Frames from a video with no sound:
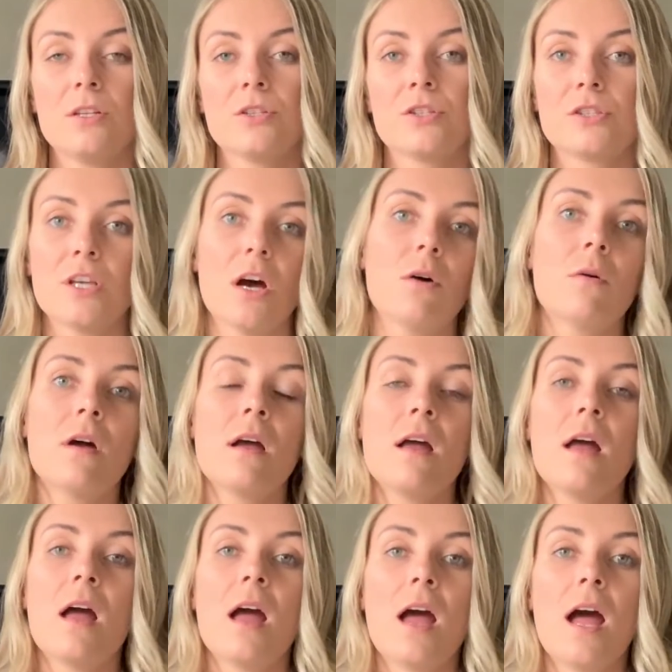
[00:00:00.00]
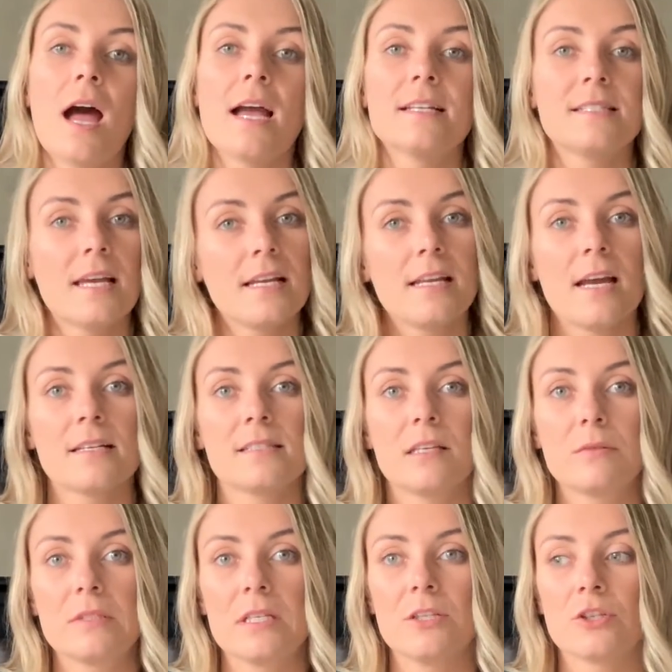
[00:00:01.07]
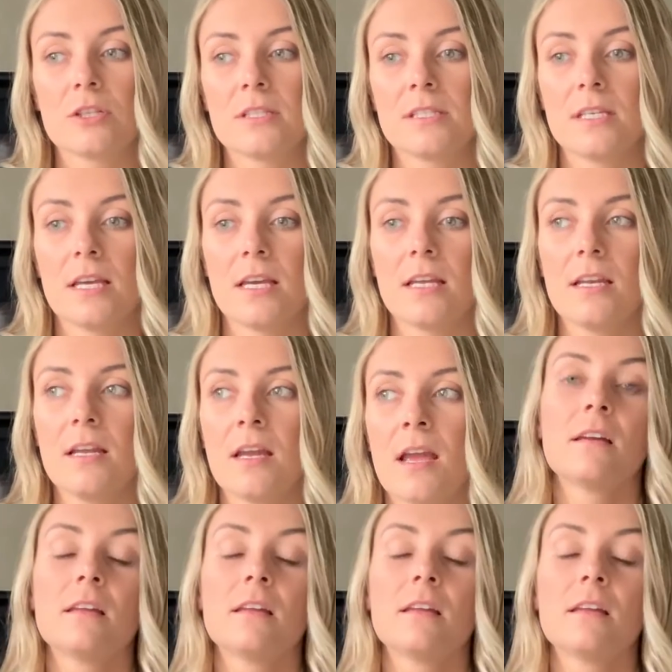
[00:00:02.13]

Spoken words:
So I said yes, I was interested.